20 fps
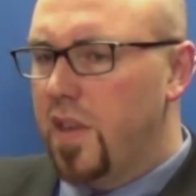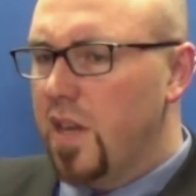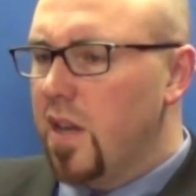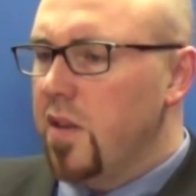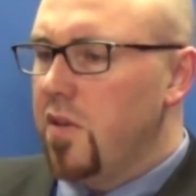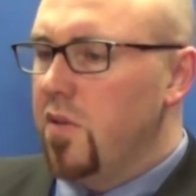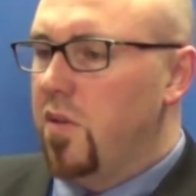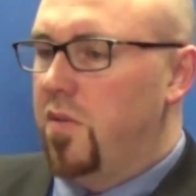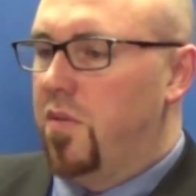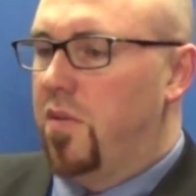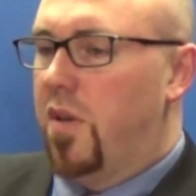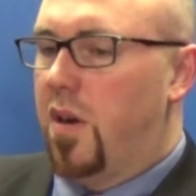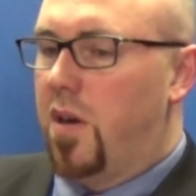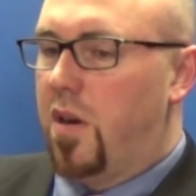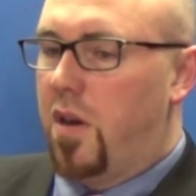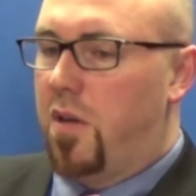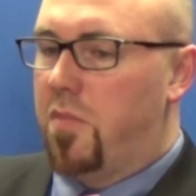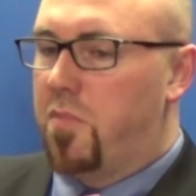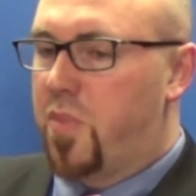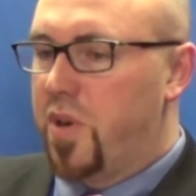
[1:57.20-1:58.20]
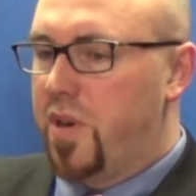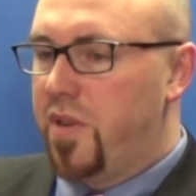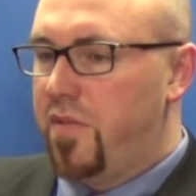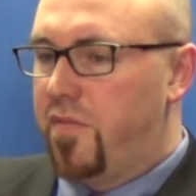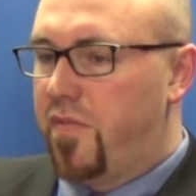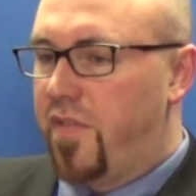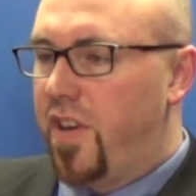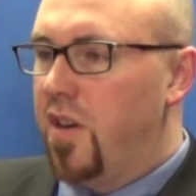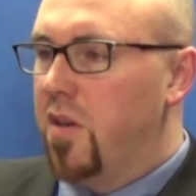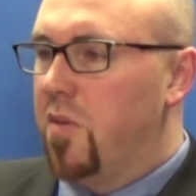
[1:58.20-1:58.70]
I know a pretty
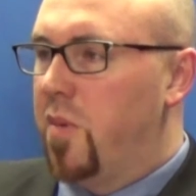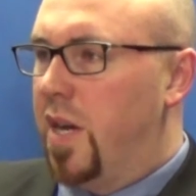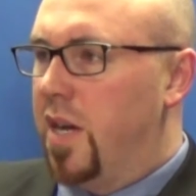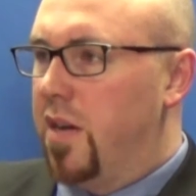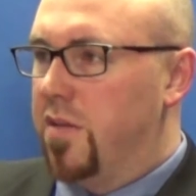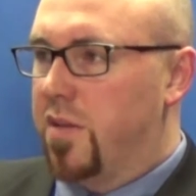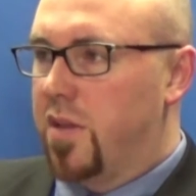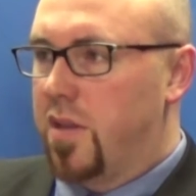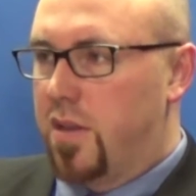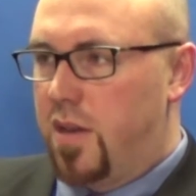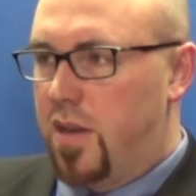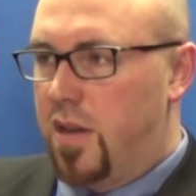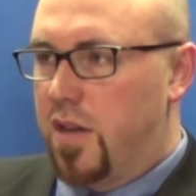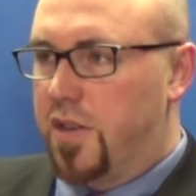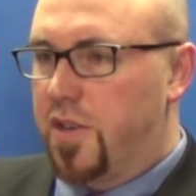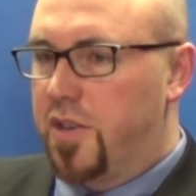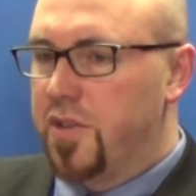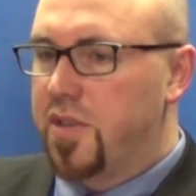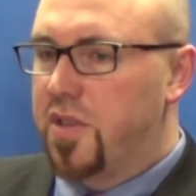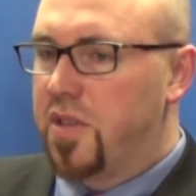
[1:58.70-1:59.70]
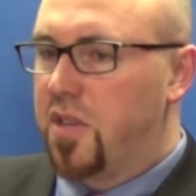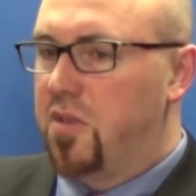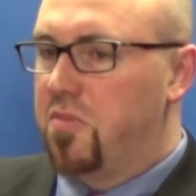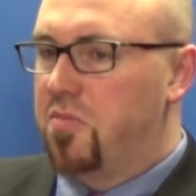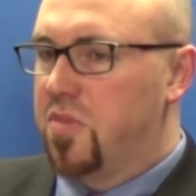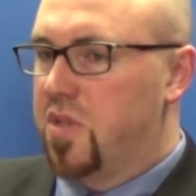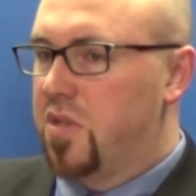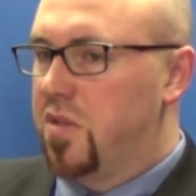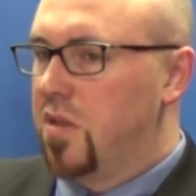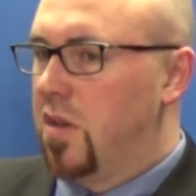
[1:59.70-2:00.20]
fair amount. Good
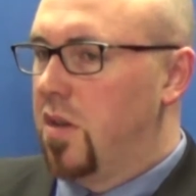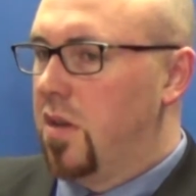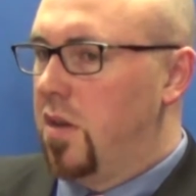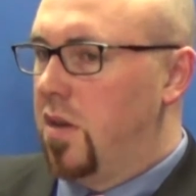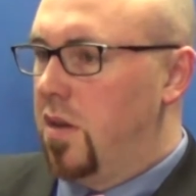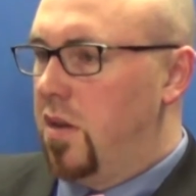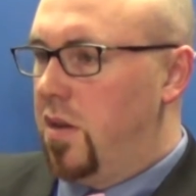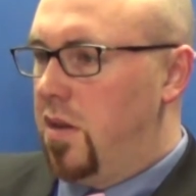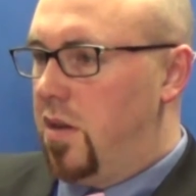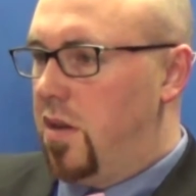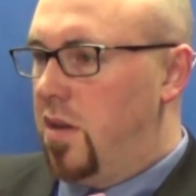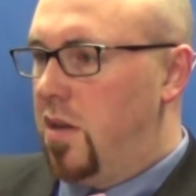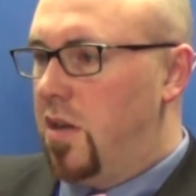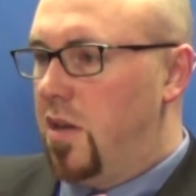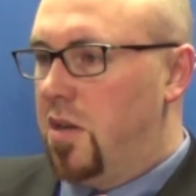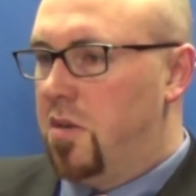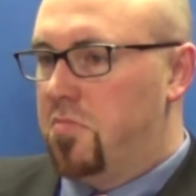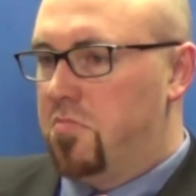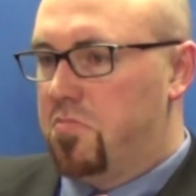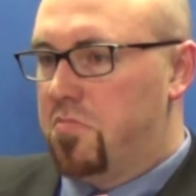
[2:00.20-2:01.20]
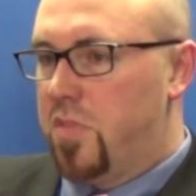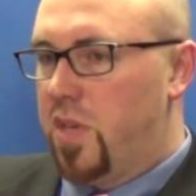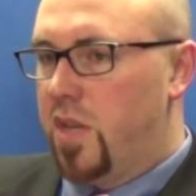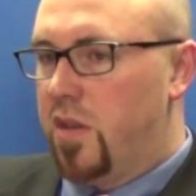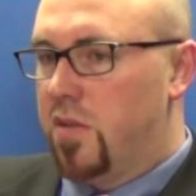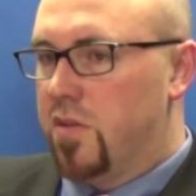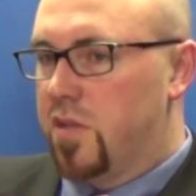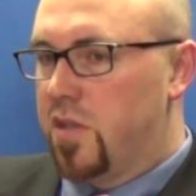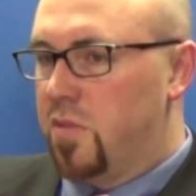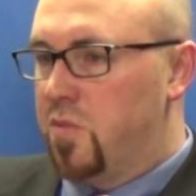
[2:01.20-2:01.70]
teams,
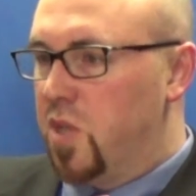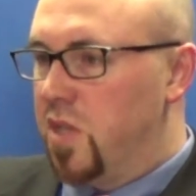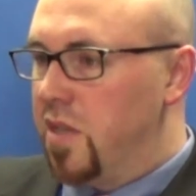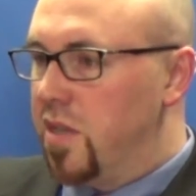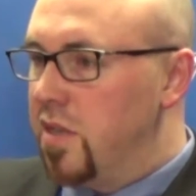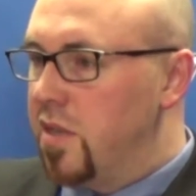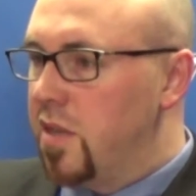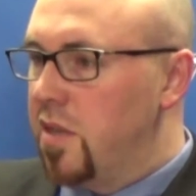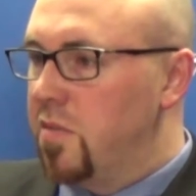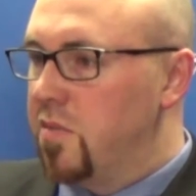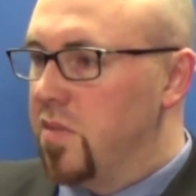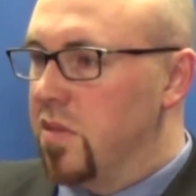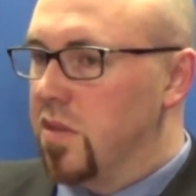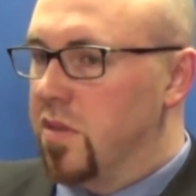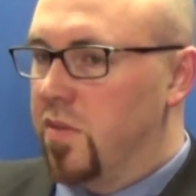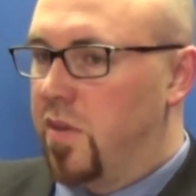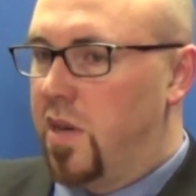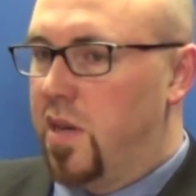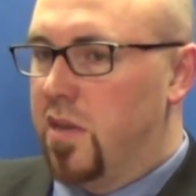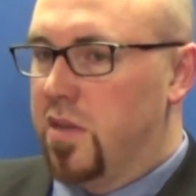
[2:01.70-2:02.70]
some elite teams as well.